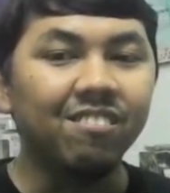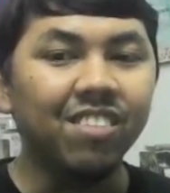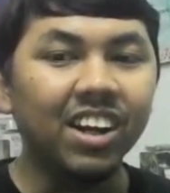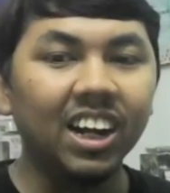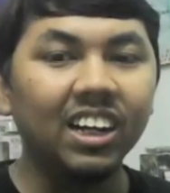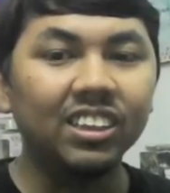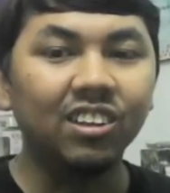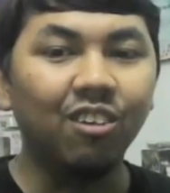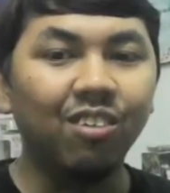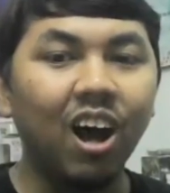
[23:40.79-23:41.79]
regardless
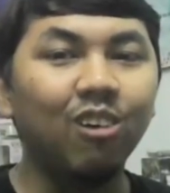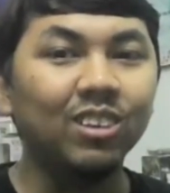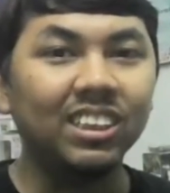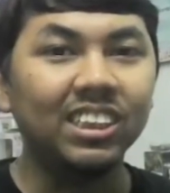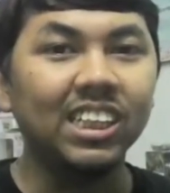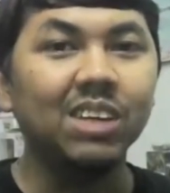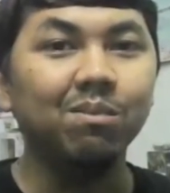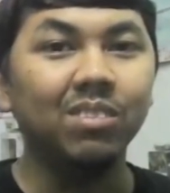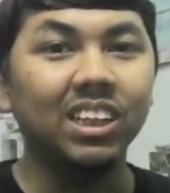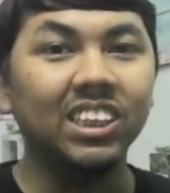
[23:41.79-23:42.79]
of how slim
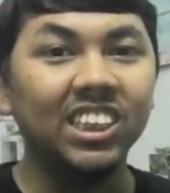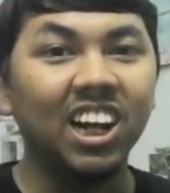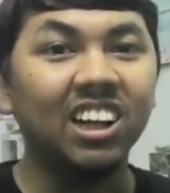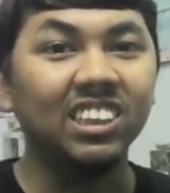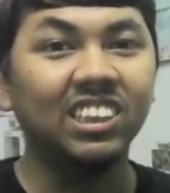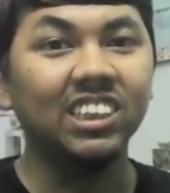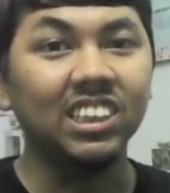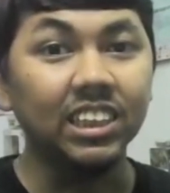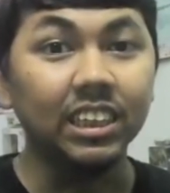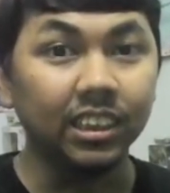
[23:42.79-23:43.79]
the chance
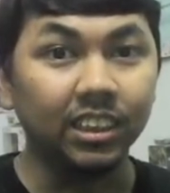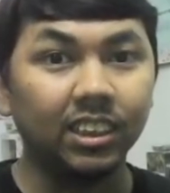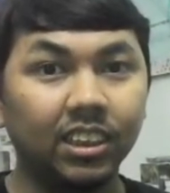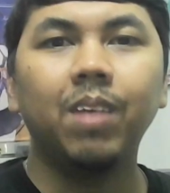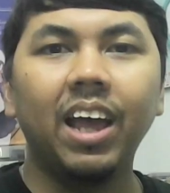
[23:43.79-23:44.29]
is.